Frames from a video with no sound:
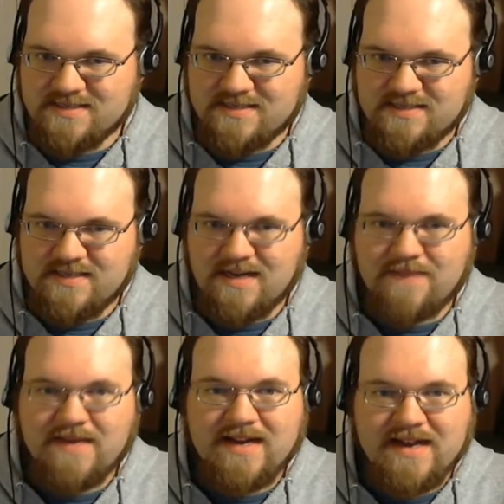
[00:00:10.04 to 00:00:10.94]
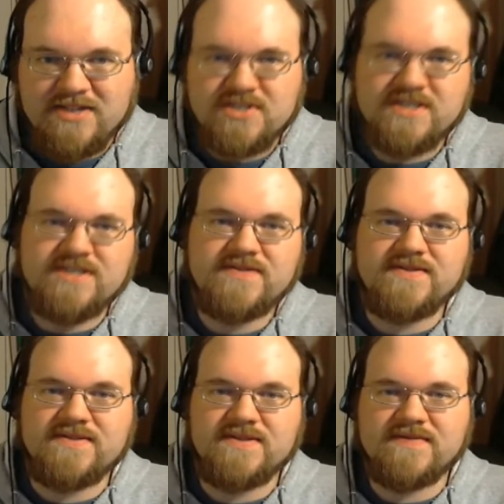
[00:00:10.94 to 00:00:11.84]
I'm not actually going to do
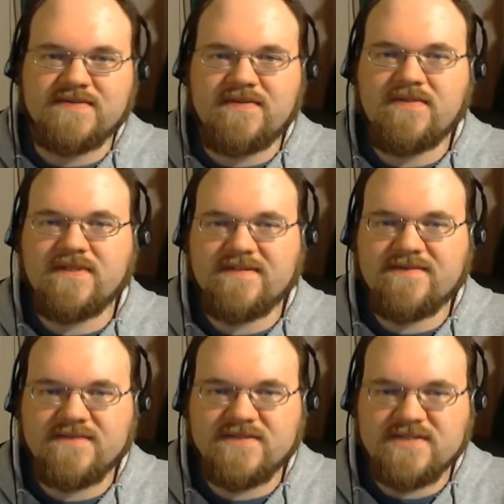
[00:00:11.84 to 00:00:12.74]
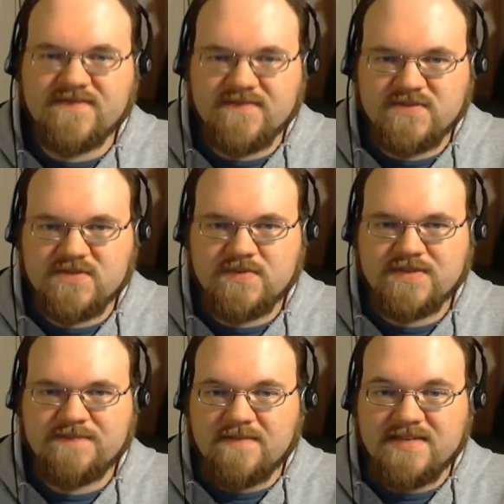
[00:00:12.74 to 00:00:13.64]
a review off for this first
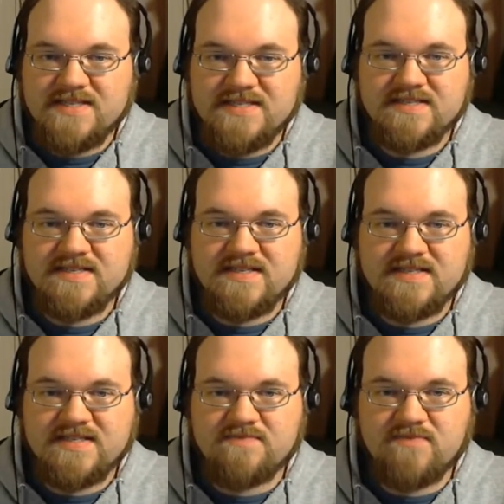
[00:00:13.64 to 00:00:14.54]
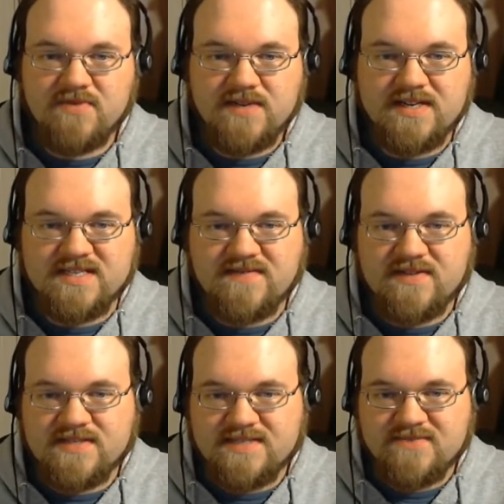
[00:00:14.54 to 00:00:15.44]
one. It's Bruticus,
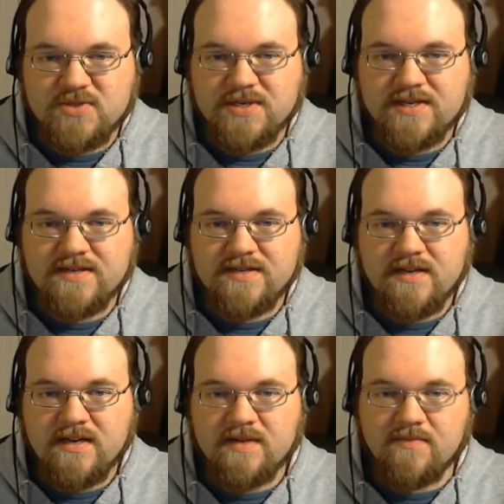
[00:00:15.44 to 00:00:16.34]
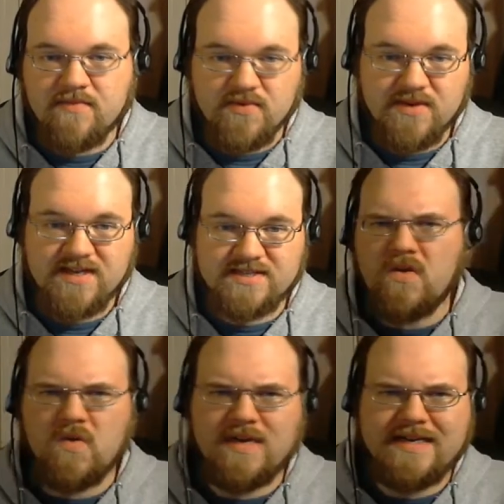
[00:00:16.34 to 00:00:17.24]
Cybertron Bruticus,
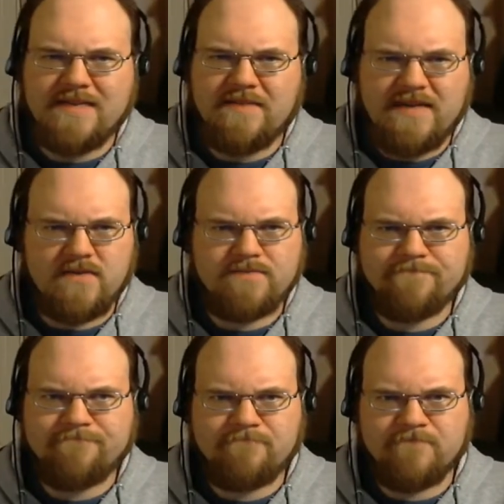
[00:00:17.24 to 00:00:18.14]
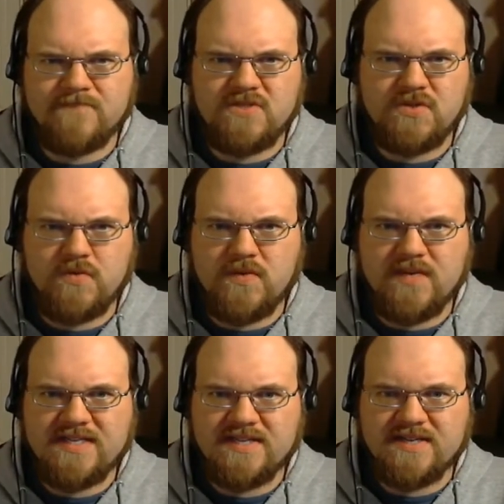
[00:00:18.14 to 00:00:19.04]
who I got about 2
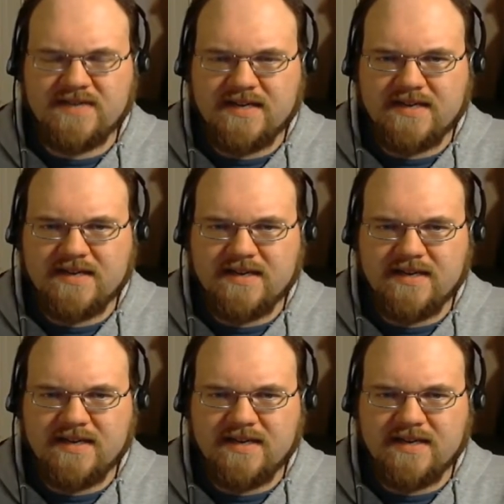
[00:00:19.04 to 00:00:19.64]
weeks ago, I think,